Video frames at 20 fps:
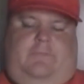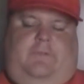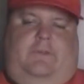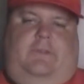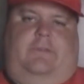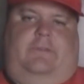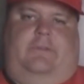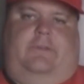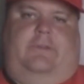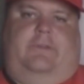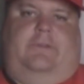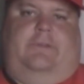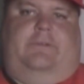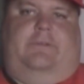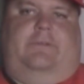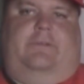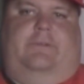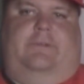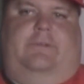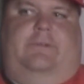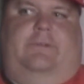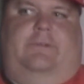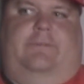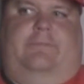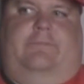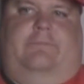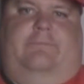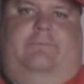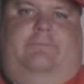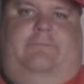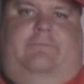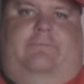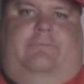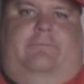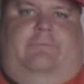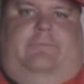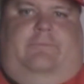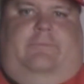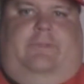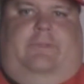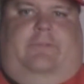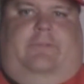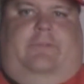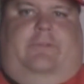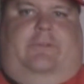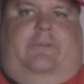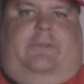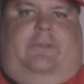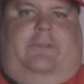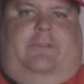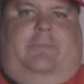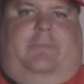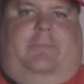And, uh, you know, if you look at the